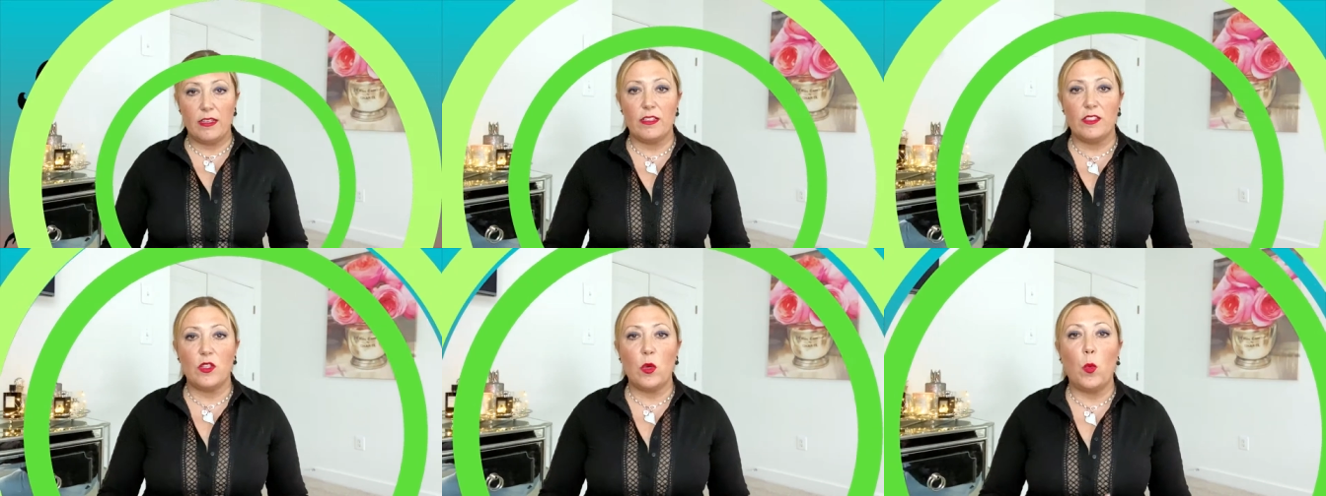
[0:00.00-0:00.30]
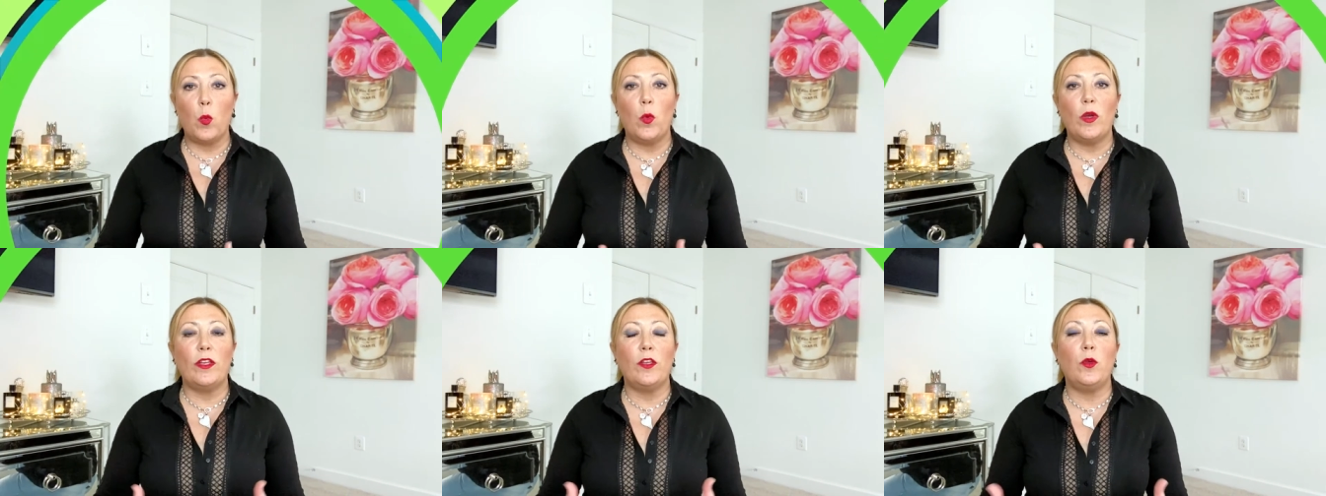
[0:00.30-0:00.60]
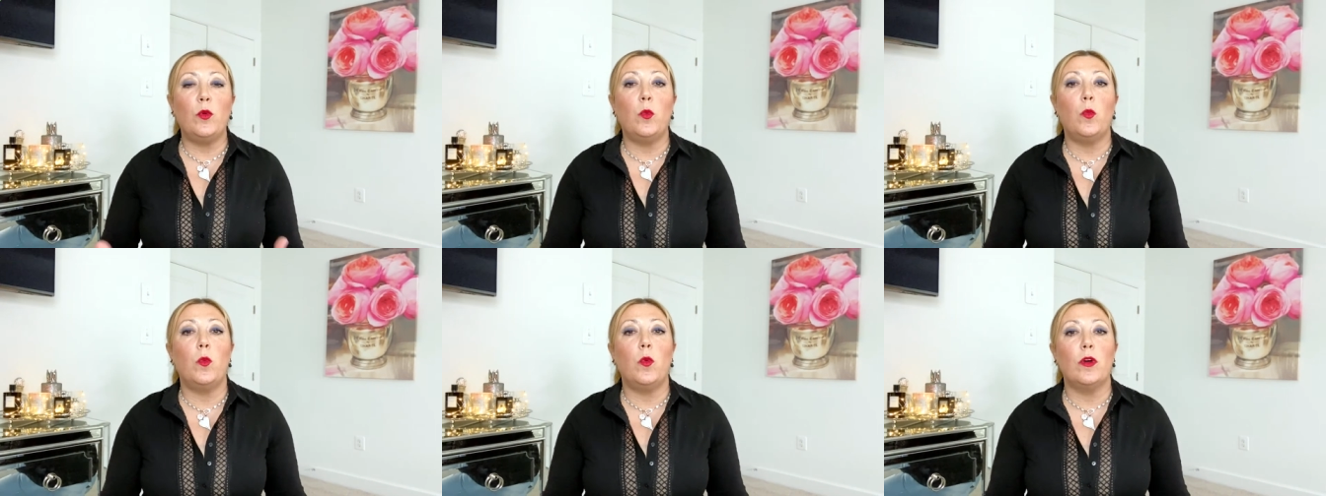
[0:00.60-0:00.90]
So when
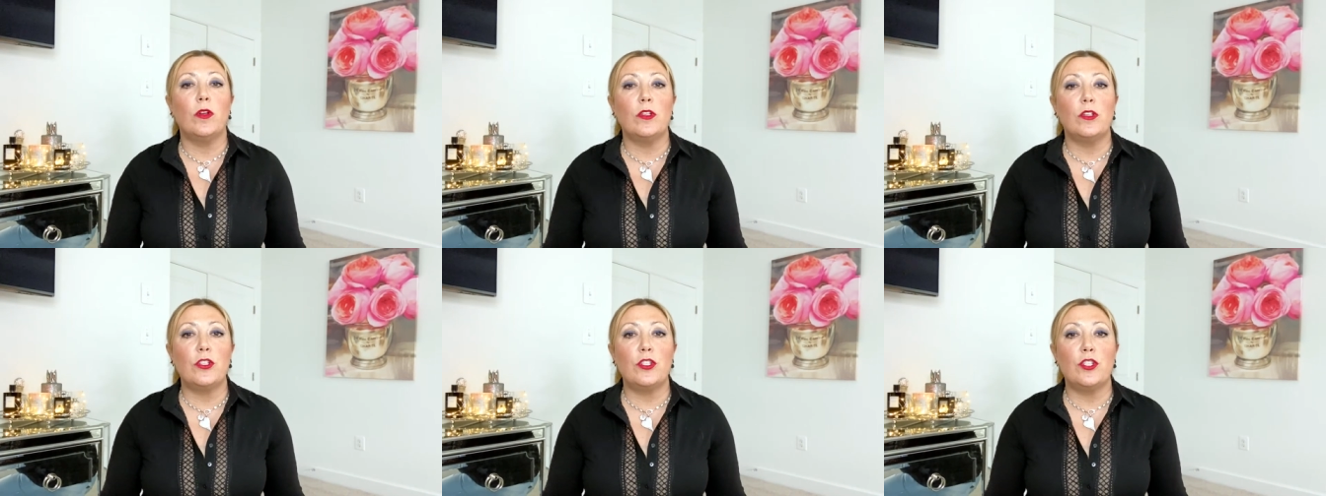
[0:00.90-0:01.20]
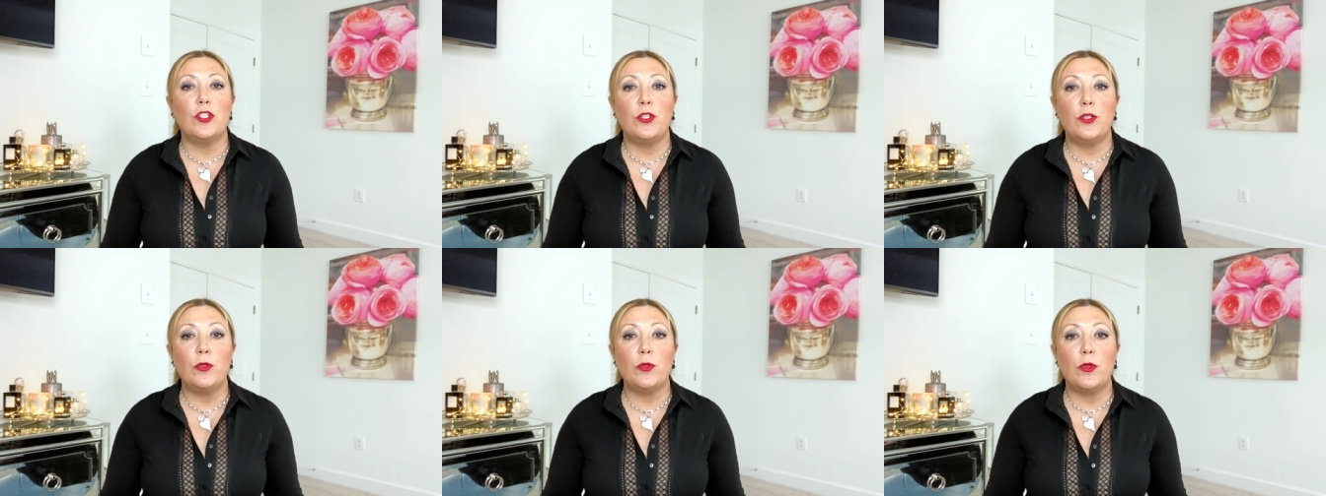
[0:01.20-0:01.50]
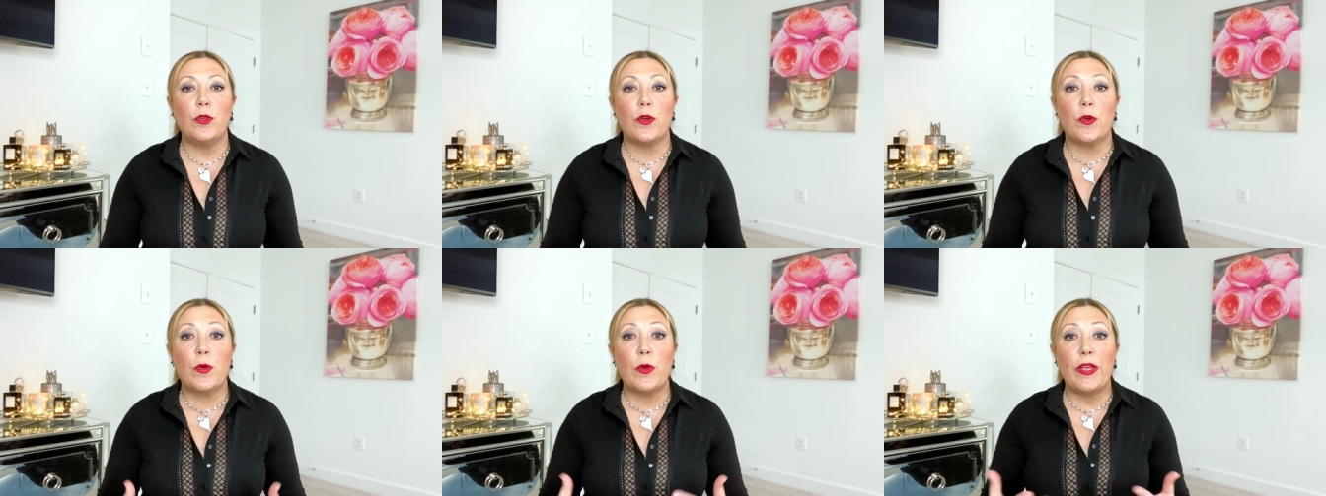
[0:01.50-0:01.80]
you want to
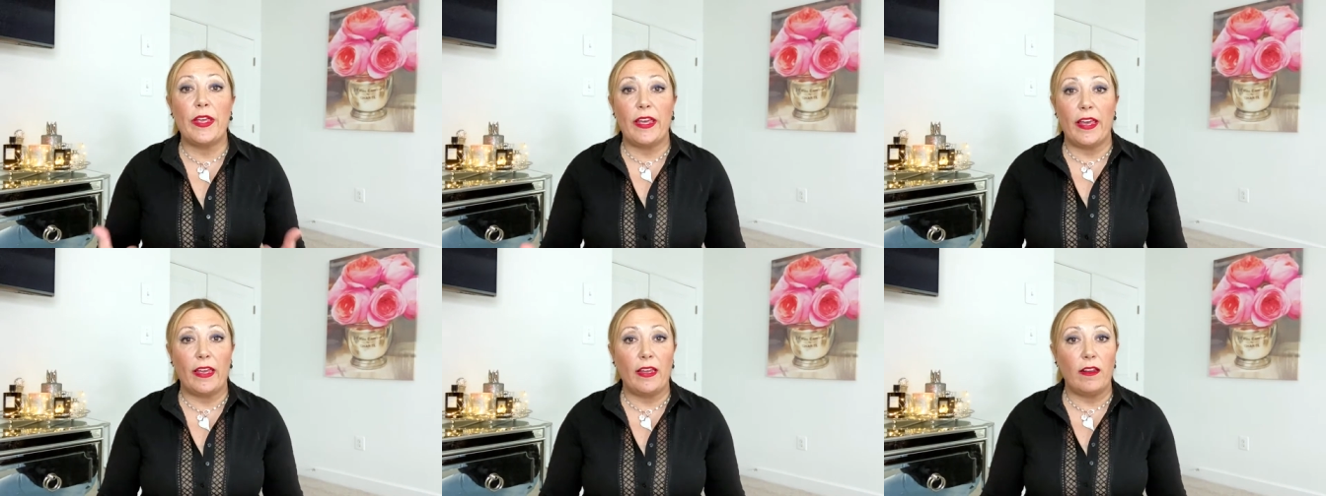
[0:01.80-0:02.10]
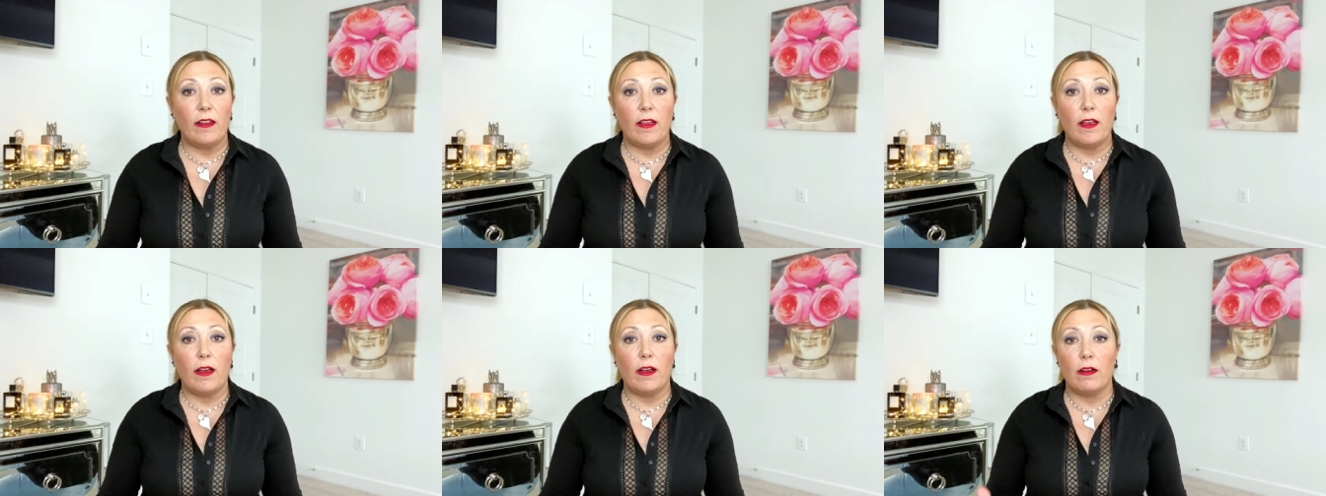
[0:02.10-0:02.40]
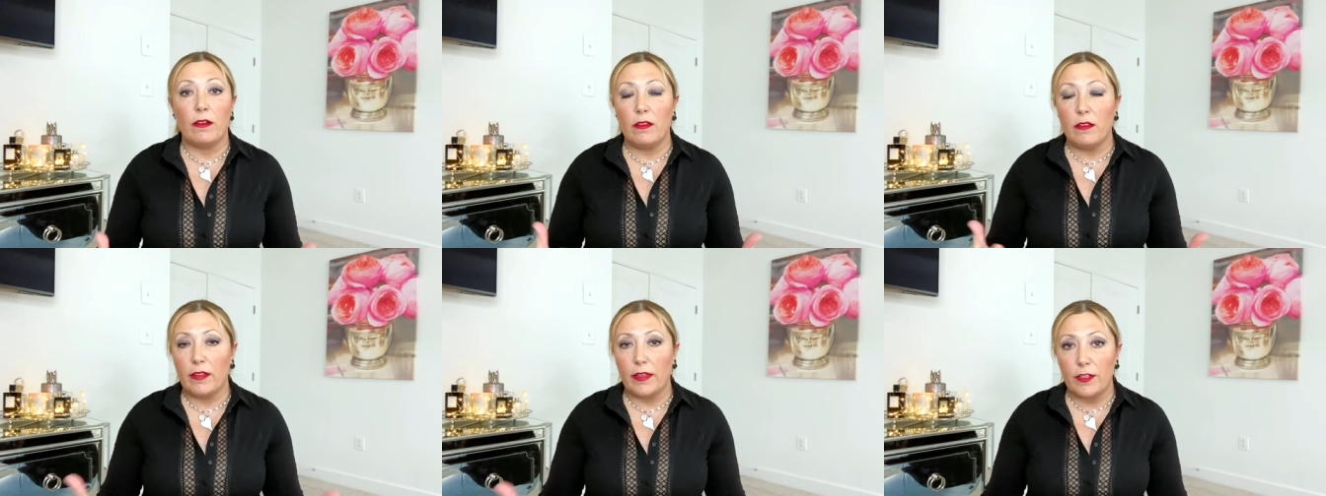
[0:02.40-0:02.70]
create a
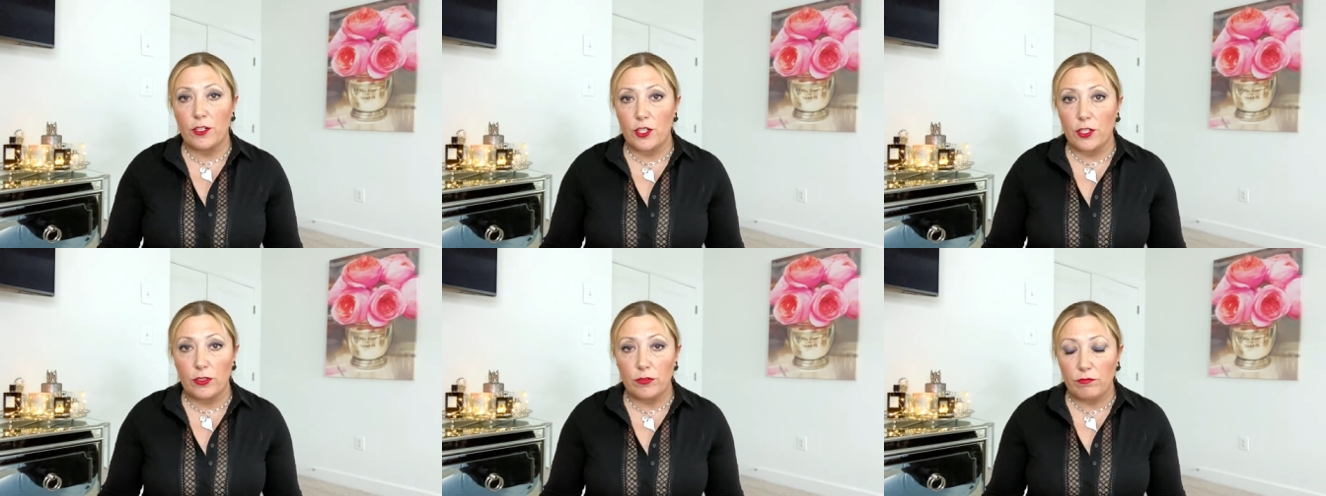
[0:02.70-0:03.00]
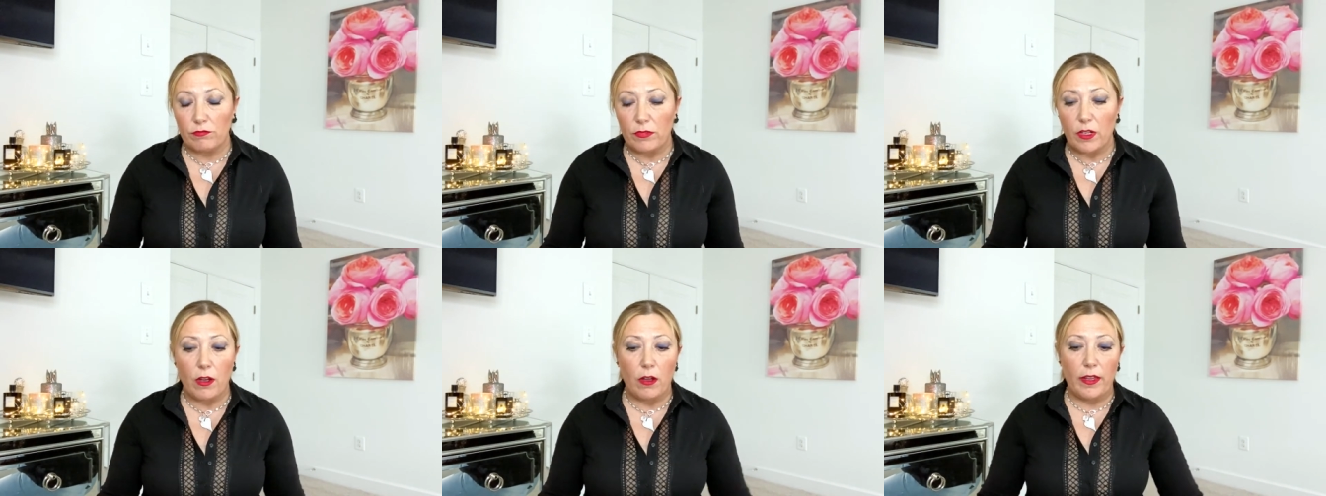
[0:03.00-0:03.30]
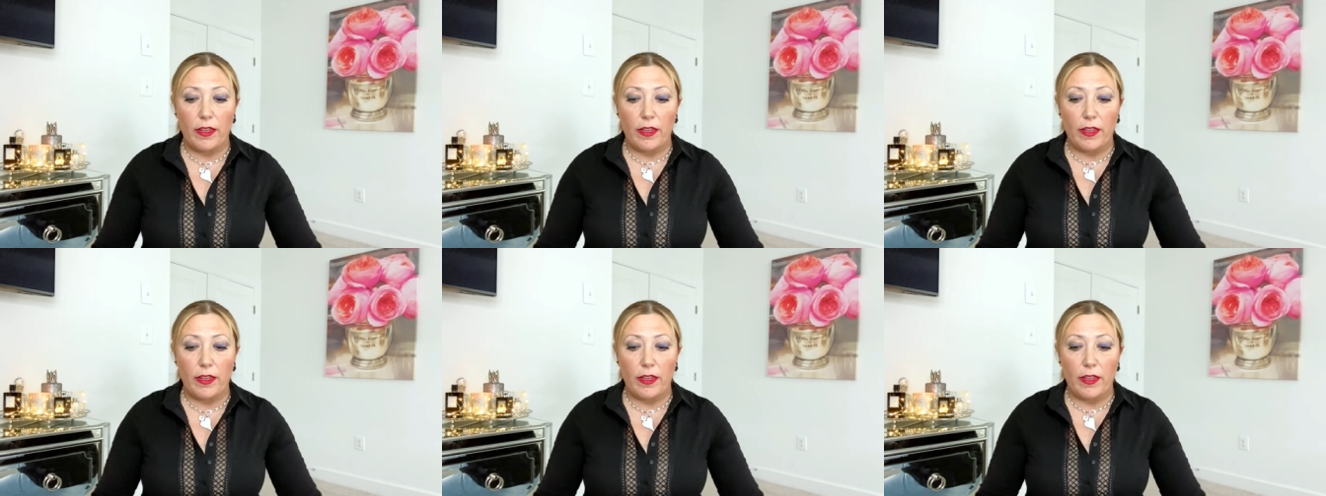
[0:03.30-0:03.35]
collection,